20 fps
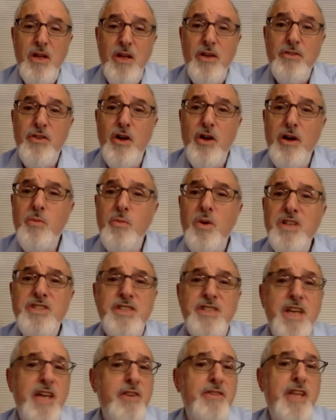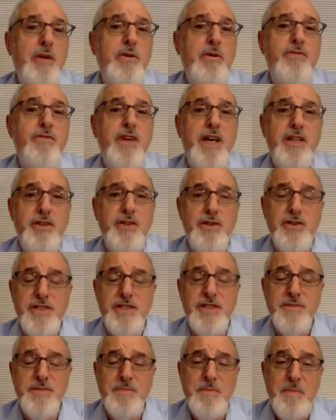So, on one standard, they were
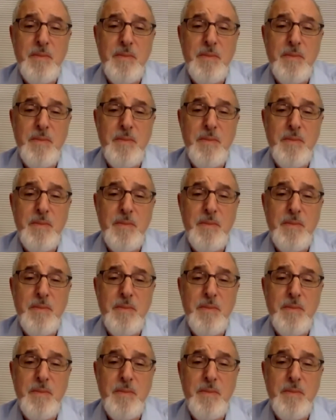failures.